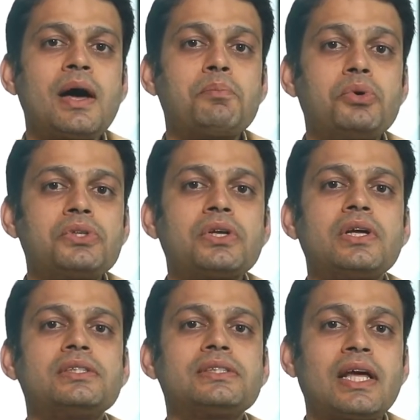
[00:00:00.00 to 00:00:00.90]
put
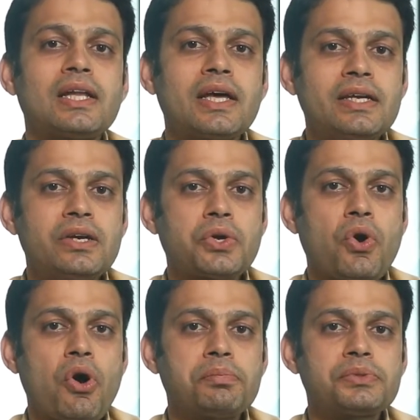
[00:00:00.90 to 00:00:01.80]
saline
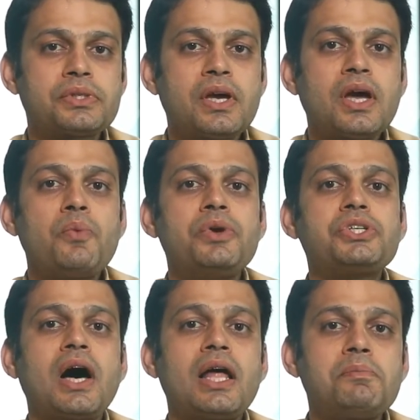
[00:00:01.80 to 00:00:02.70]
drops which
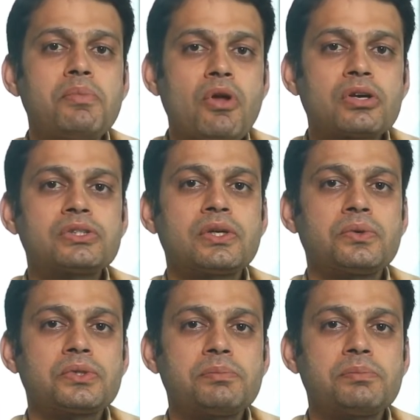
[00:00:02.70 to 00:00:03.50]
unblocks the nose,